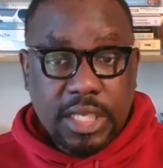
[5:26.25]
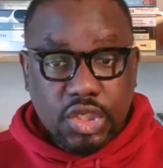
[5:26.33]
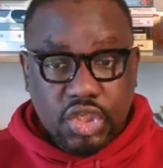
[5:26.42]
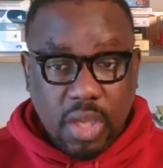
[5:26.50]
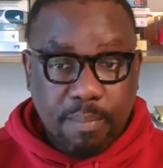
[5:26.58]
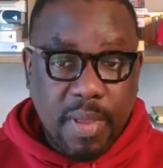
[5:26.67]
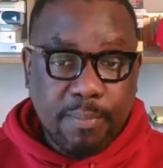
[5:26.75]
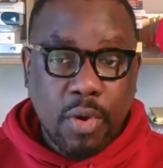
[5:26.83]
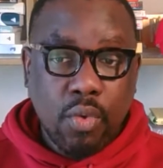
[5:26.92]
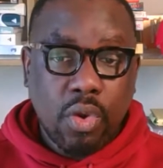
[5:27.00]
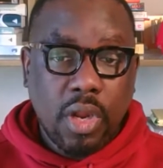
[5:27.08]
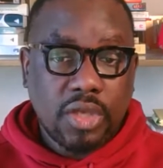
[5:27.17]
Some people
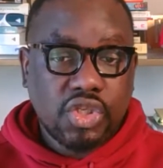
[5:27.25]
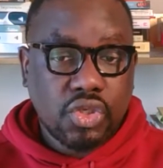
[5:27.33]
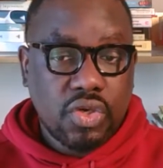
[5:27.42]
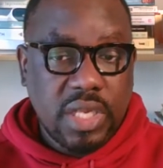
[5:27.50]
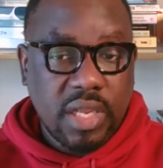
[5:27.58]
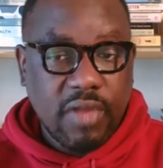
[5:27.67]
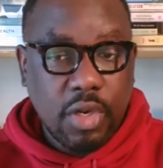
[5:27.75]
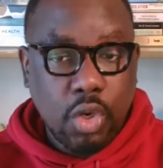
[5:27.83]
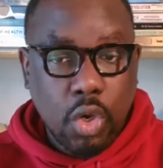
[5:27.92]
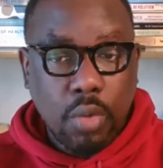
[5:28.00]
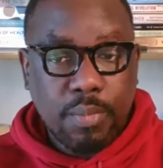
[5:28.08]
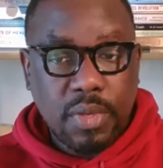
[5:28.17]
will also
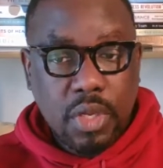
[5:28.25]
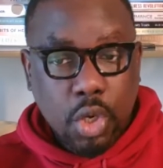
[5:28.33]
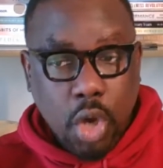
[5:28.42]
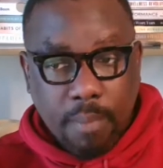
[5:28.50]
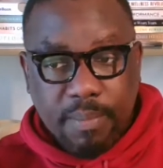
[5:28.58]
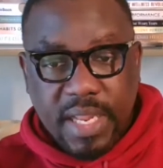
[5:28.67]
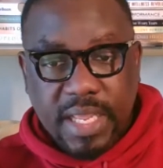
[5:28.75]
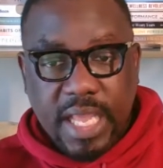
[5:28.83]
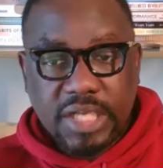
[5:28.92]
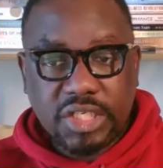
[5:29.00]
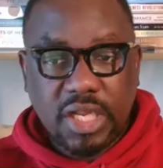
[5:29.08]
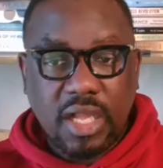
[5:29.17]
develop
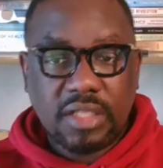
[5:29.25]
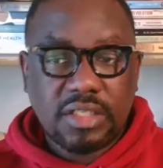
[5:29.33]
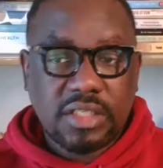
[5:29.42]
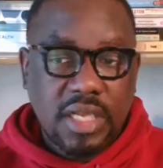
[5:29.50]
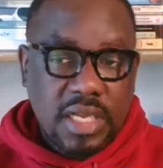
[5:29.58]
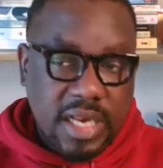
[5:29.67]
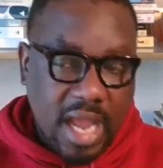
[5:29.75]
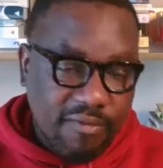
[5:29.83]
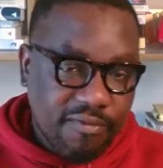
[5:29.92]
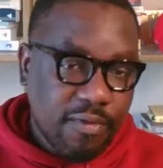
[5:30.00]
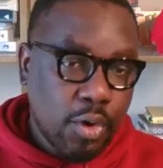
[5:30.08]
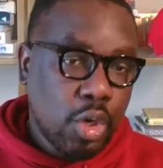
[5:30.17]
complications that
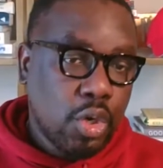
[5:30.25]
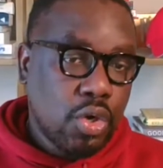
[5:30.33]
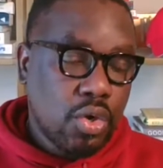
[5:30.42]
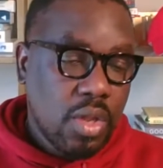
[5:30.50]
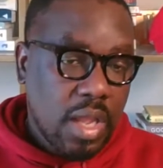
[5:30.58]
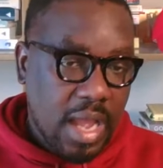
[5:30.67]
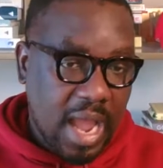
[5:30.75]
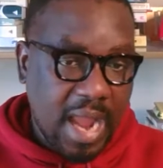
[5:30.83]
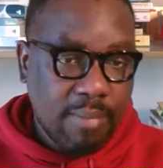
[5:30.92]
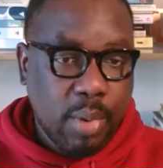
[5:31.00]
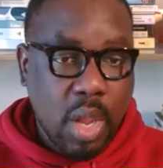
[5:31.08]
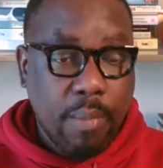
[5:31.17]
follow high
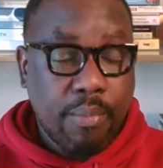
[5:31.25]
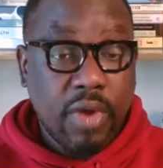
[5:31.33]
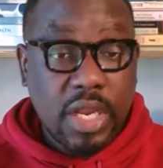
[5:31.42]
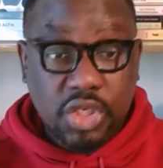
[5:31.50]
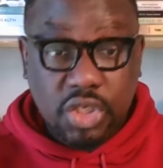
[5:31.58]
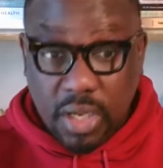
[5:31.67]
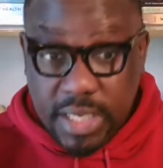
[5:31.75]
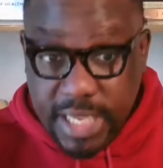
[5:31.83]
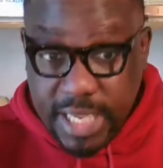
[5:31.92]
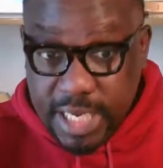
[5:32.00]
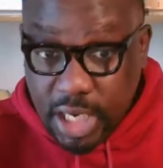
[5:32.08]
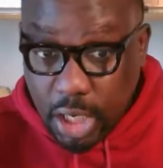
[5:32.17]
blood pressure,
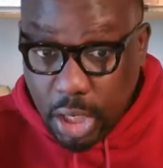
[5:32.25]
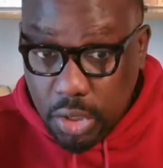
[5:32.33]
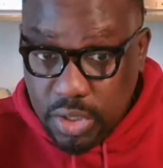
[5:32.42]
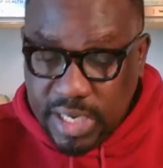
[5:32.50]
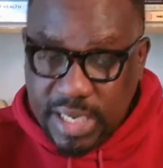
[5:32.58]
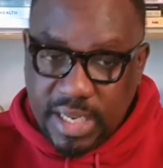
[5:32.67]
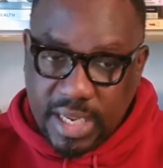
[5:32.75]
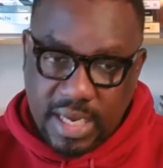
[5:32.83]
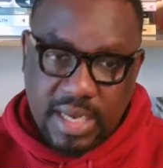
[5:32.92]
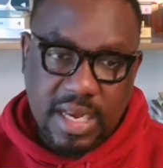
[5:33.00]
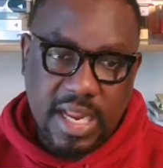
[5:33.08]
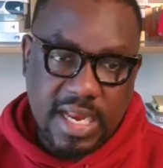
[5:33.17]
including
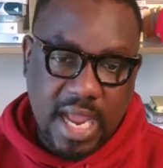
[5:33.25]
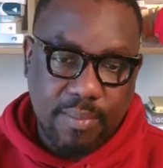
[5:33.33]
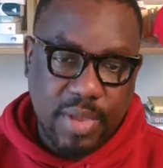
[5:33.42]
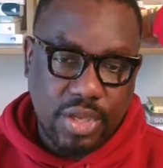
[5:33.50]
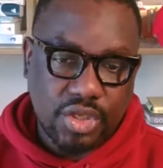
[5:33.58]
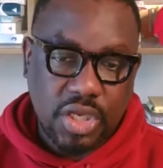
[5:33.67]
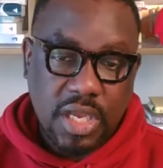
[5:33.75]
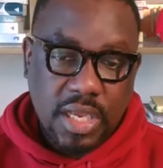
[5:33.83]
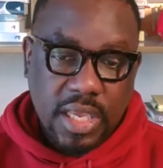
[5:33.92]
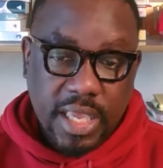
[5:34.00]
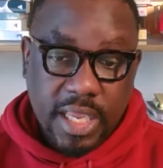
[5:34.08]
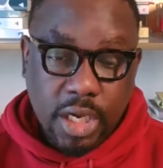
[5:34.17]
kidney damage,
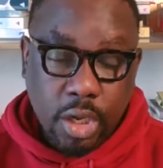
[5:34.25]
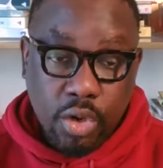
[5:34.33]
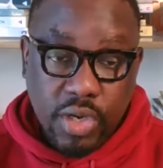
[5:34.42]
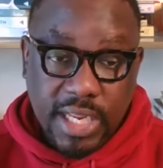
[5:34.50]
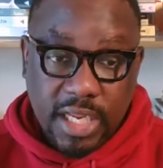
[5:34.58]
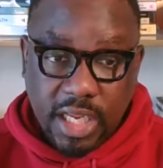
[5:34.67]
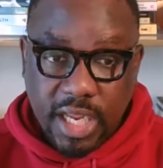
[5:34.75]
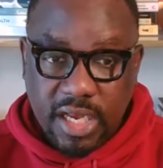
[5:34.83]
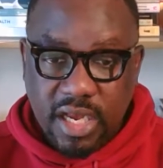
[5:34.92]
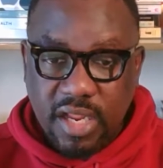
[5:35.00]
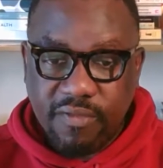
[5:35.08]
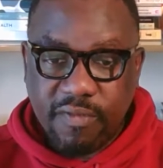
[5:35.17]
including
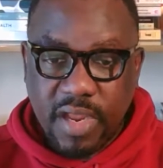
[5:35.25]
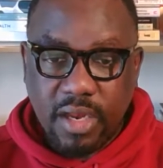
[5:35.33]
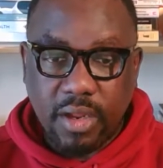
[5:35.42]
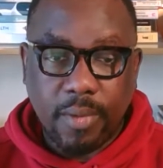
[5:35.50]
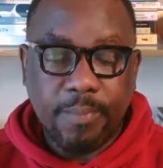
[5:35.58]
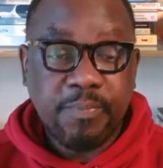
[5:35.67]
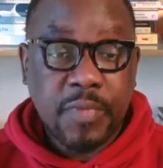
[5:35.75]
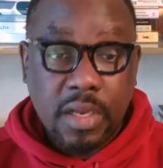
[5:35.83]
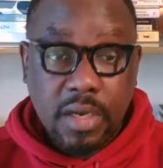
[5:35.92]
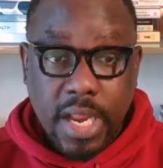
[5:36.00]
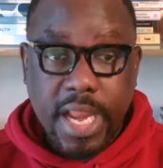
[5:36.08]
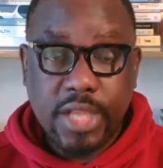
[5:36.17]
kidney failure,
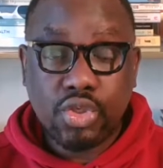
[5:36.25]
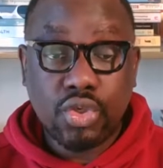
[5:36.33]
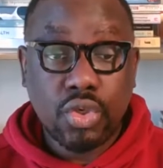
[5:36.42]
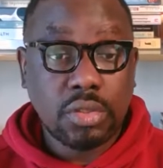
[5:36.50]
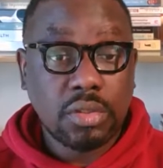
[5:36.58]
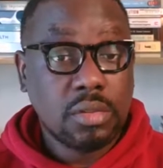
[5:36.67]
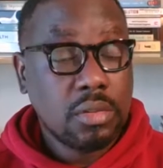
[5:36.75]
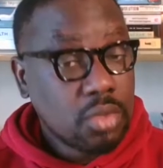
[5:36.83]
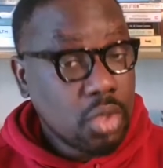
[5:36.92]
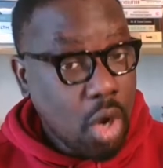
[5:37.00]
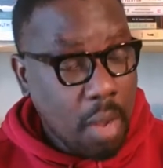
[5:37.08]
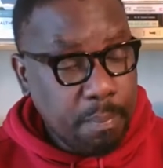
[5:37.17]
leading to
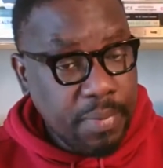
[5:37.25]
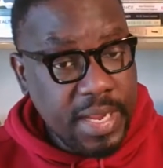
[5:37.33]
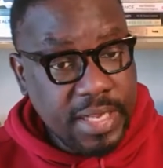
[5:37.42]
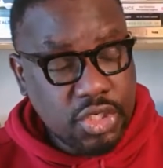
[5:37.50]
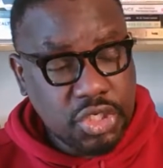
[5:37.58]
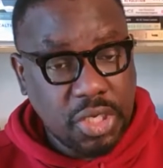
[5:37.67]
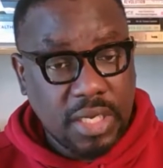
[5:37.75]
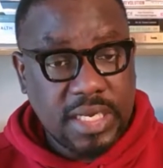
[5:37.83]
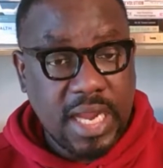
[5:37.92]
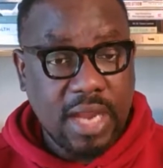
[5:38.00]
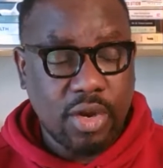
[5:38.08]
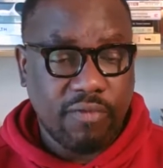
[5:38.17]
complete
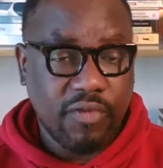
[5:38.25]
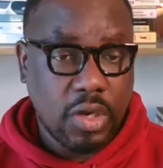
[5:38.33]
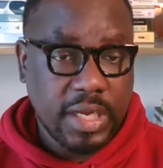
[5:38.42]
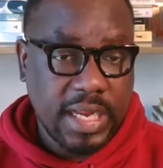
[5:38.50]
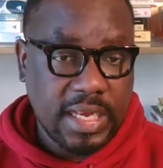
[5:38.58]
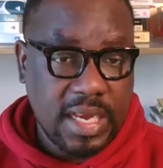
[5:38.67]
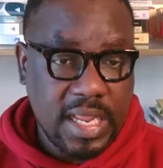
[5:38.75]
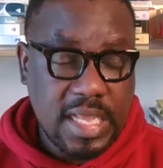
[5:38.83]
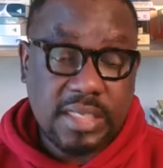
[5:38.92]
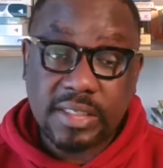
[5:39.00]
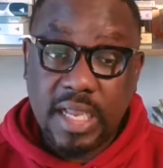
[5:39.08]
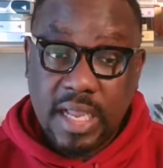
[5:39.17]
shutdown of your
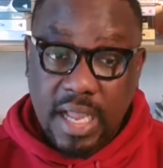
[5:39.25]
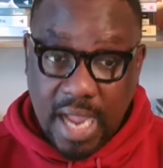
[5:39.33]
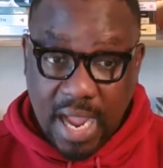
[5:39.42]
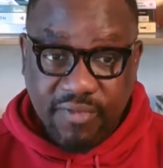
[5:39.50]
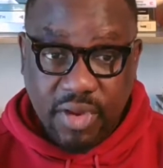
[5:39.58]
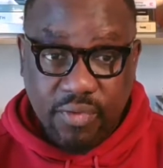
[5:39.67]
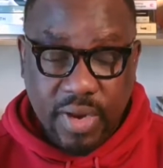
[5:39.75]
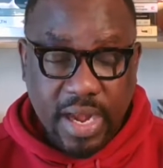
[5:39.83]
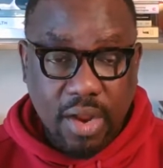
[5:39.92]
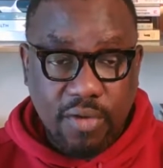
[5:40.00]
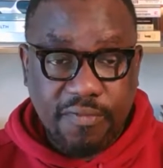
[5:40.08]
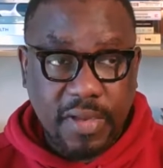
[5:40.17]
kidneys, having
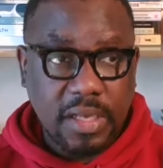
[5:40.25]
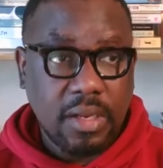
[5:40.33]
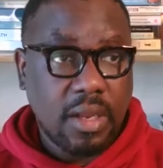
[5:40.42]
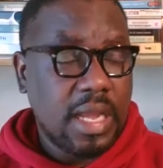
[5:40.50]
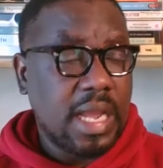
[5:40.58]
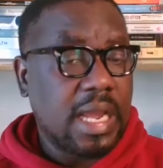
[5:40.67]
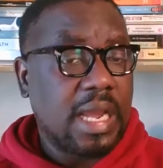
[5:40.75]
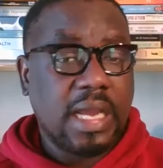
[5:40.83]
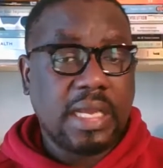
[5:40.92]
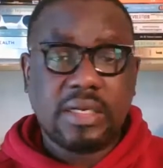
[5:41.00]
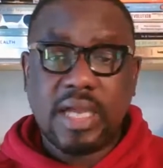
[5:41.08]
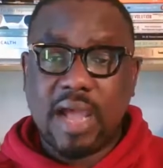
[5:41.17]
renal failure,
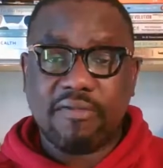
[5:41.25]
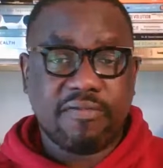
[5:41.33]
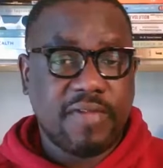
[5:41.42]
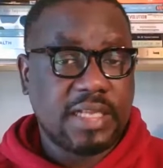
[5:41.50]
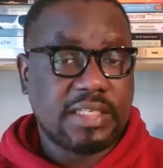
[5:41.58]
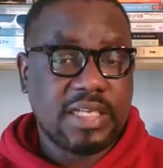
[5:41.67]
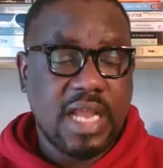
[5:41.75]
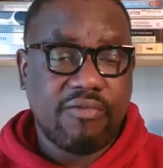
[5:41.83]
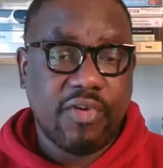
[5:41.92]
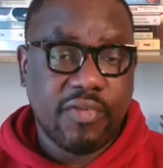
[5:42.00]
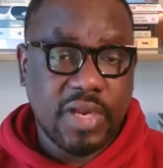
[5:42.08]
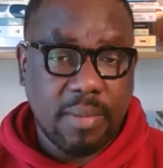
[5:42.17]
and affecting
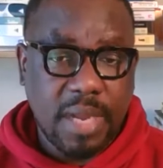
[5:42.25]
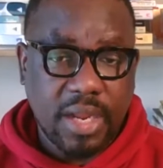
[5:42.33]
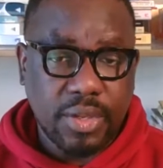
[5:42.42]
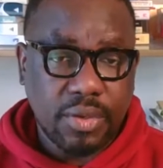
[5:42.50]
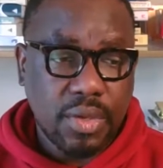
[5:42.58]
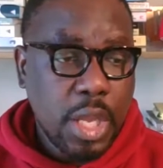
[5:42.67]
everything about you.